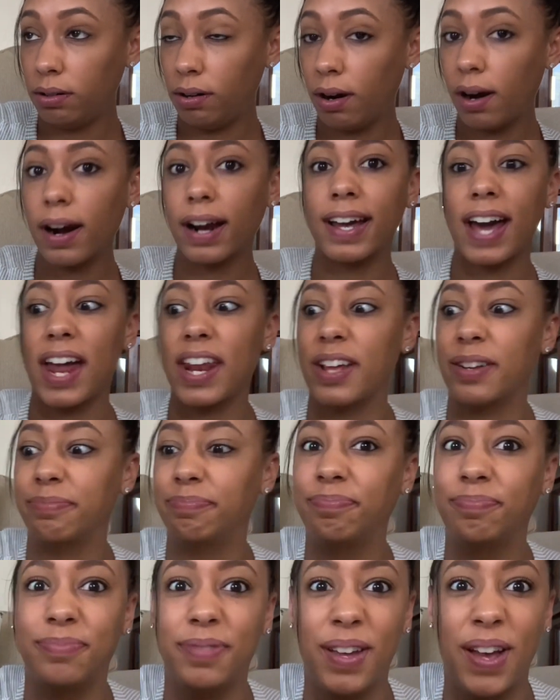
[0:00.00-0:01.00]
I got it.
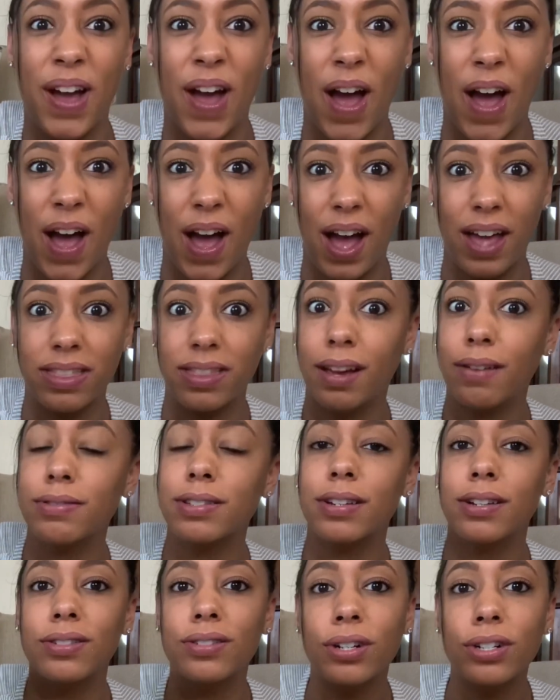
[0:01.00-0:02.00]
I thought I was
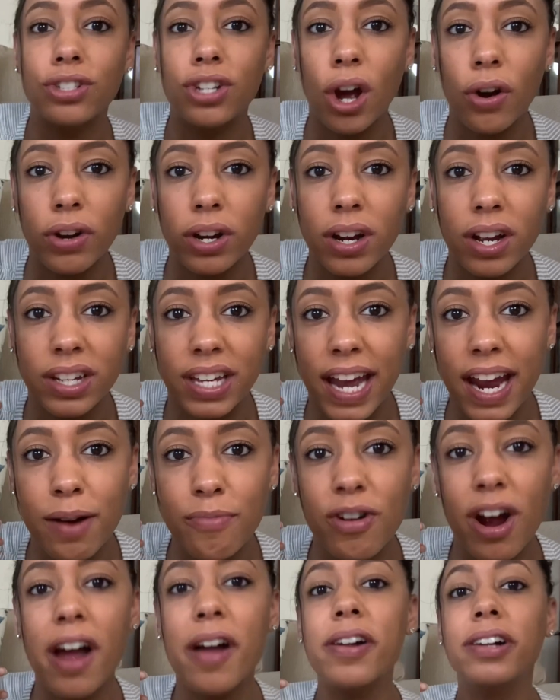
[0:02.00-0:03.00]
going to start choking on
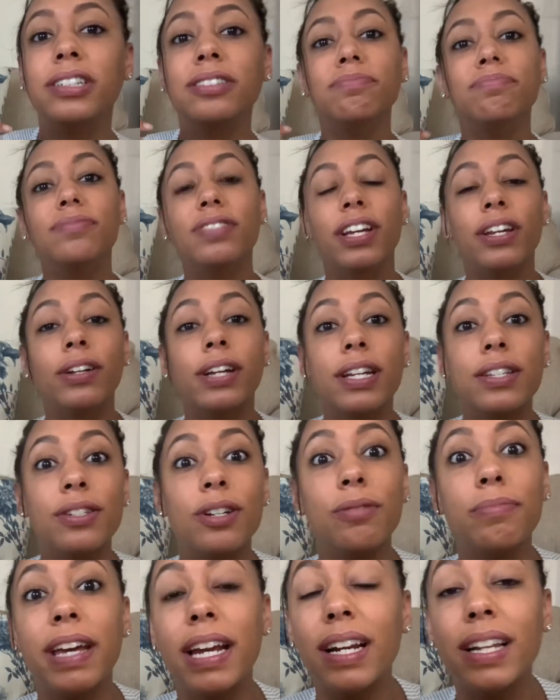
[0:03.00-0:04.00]
camera. And you guys know
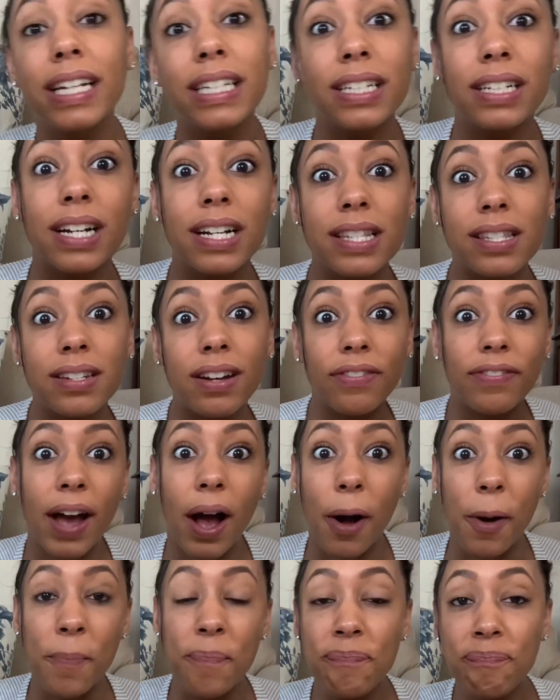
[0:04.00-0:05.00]
me, I don't like to cut stuff
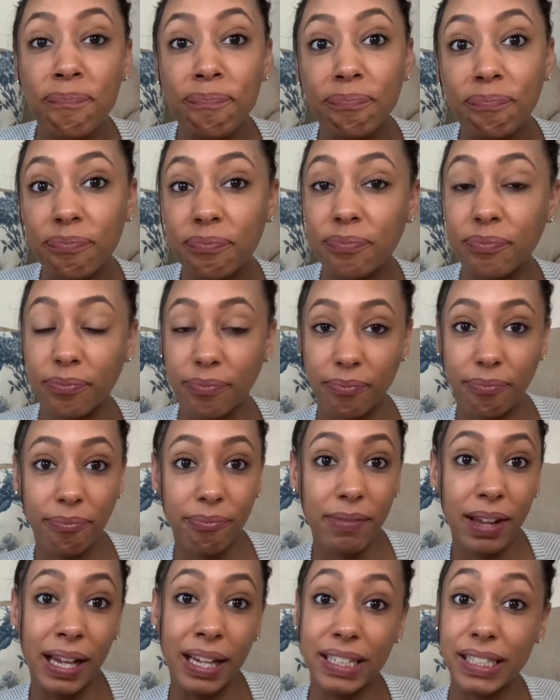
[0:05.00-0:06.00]
out.
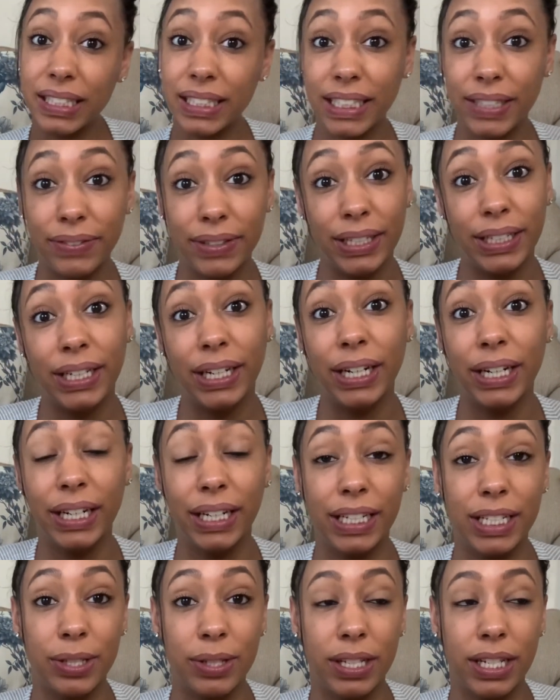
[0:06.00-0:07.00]
I like to leave it in there. It
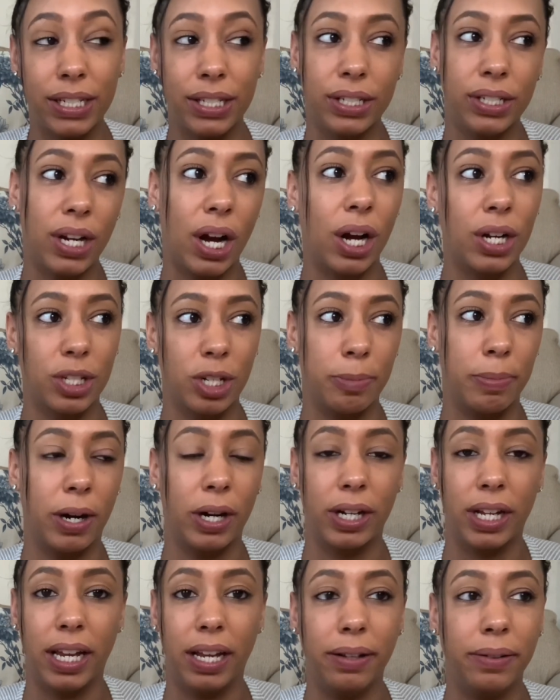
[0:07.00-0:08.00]
is, unless the dogs are
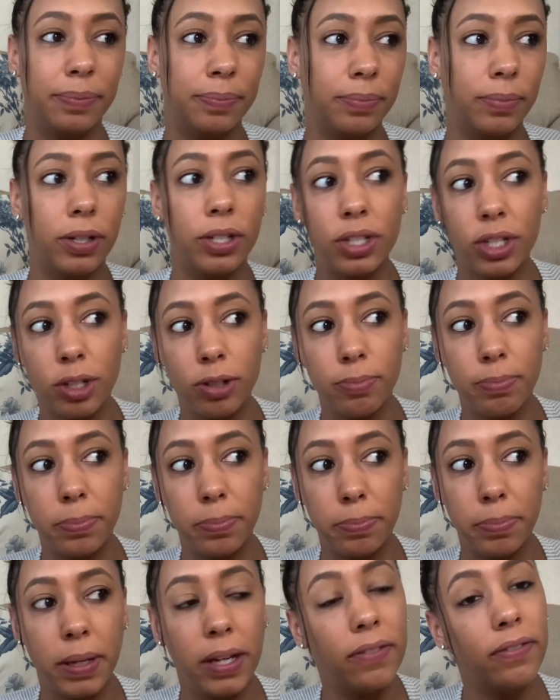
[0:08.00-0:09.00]
barking, which they're
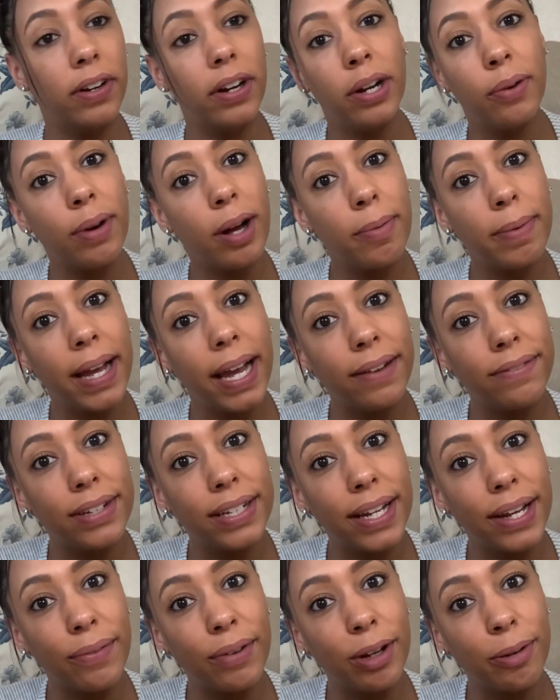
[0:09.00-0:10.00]
being very well behaved
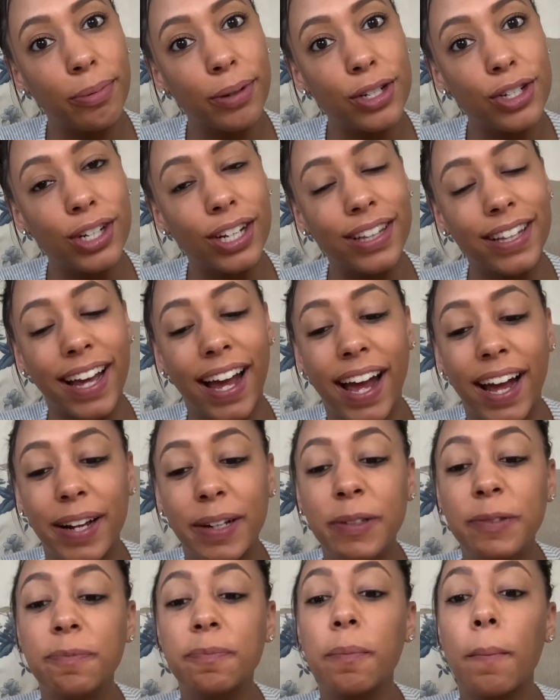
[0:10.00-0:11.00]
today. We appreciate that.
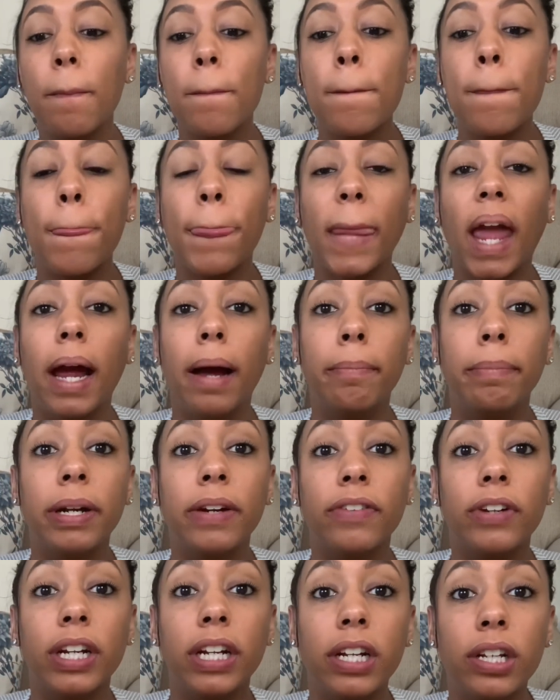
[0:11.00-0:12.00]
But if
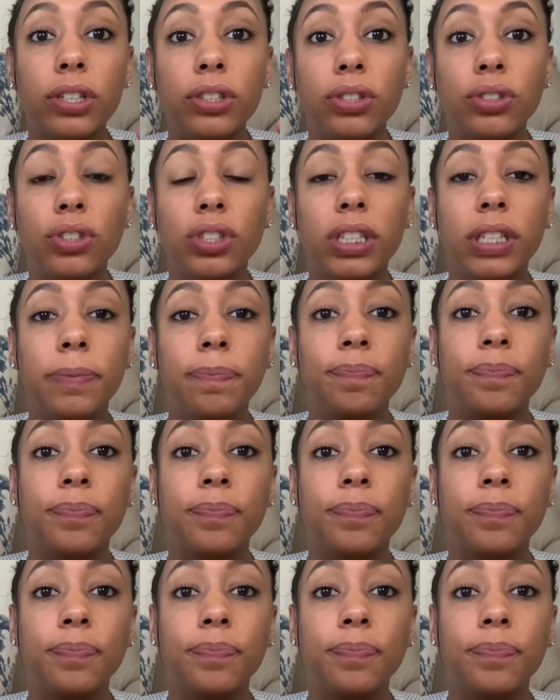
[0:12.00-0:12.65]
you're eating sushi